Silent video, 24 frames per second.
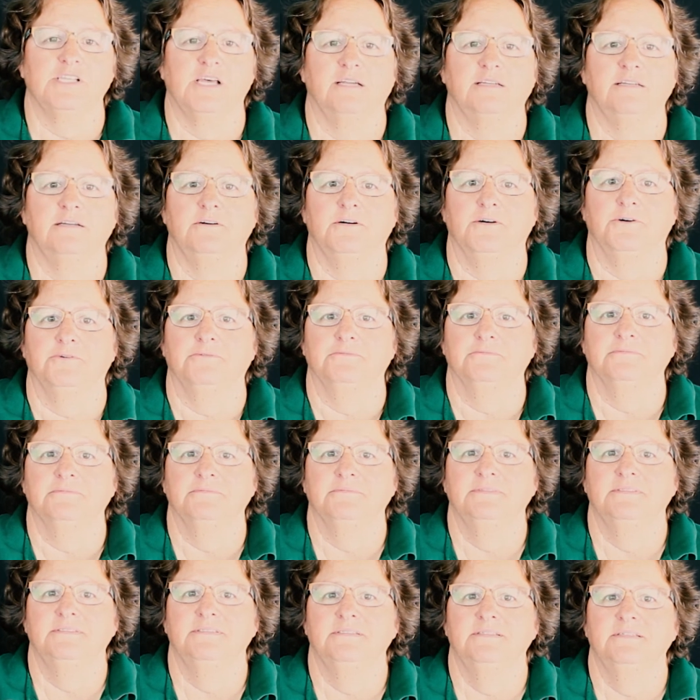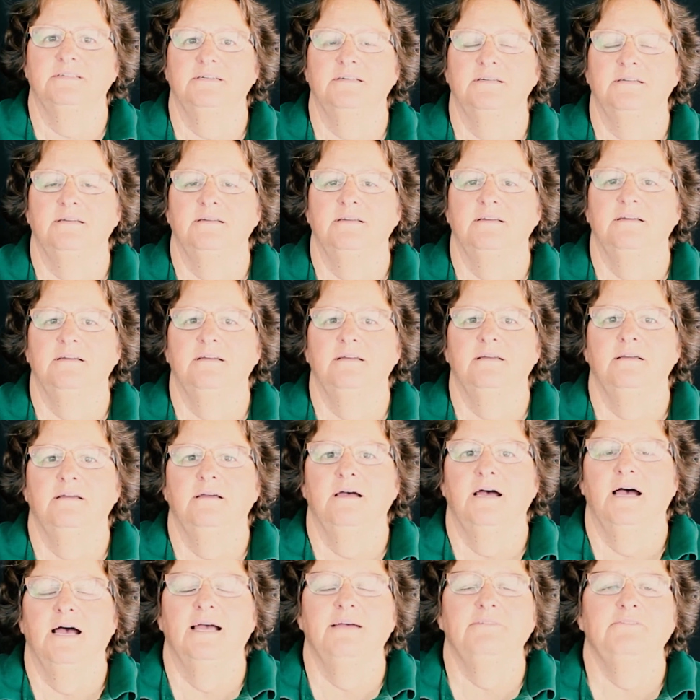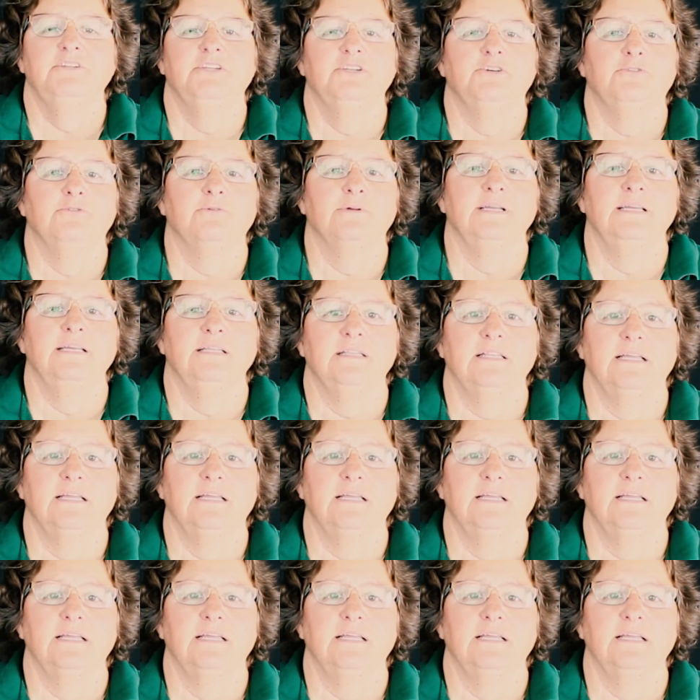Idaho. I have a degree in